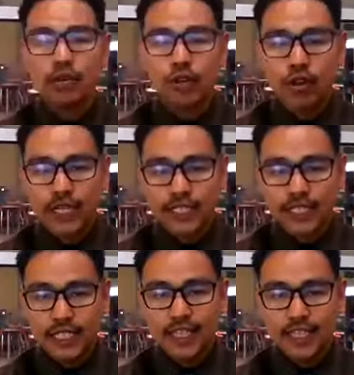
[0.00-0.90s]

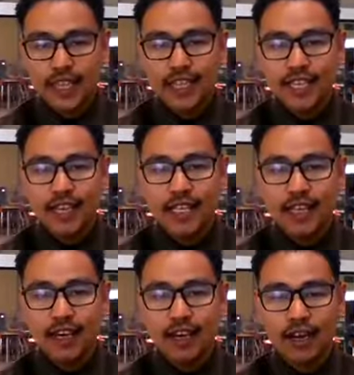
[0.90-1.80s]
requesting the
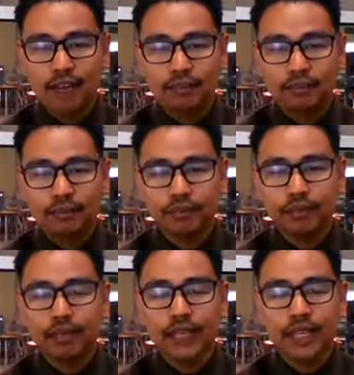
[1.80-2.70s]

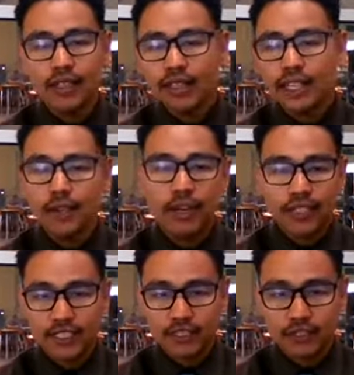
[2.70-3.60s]
amount
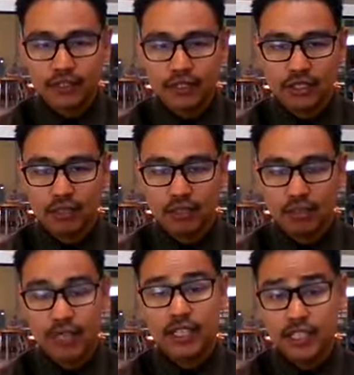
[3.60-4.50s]
that's due. So
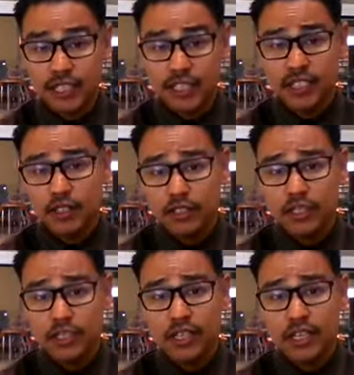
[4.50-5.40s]
because you're at 6
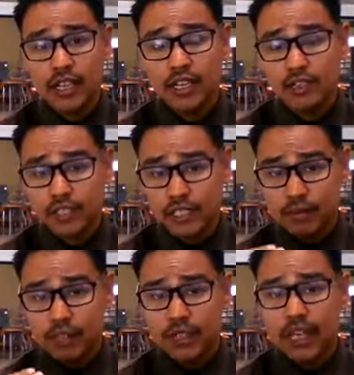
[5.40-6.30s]
units and you
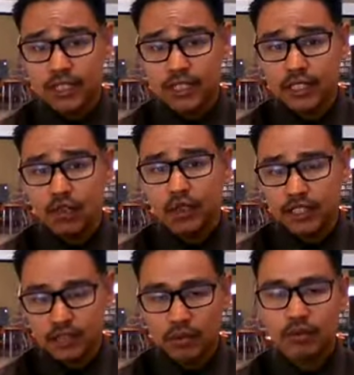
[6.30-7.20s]
receive 2,000, you're only
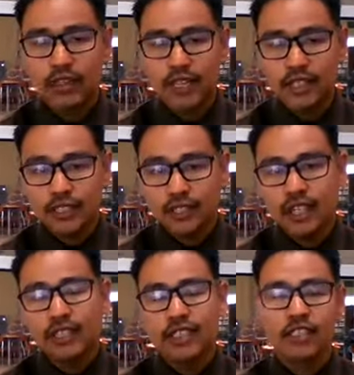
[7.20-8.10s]
eligible for
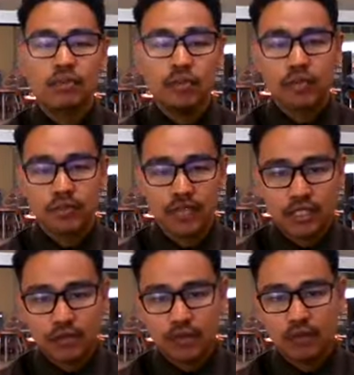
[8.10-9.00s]
1,000, then you'd be
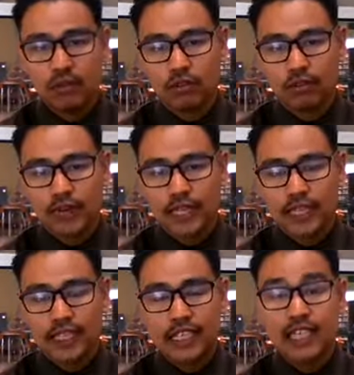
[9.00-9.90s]
responsible for
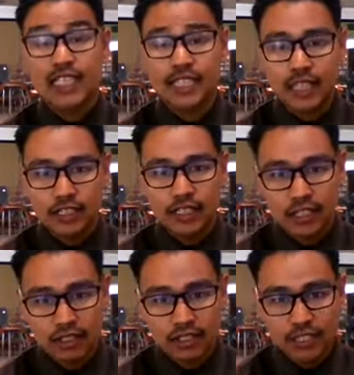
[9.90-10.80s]
repaying that
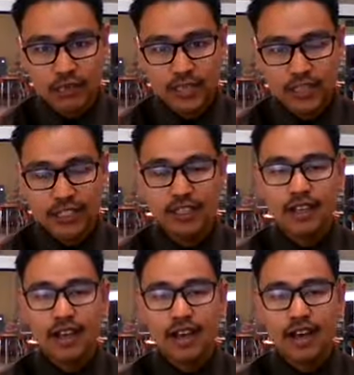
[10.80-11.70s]
$1,000 back,
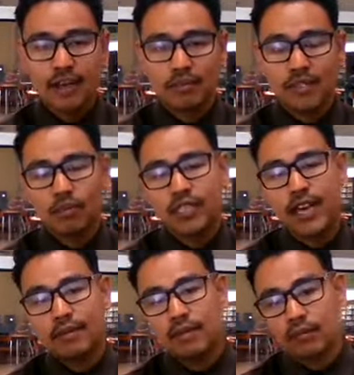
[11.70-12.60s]
and we'd
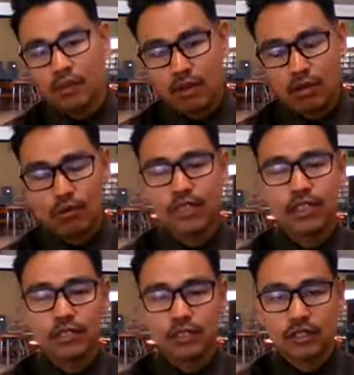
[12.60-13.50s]
have to
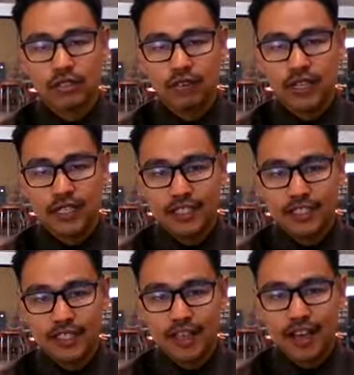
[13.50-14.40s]
return those funds.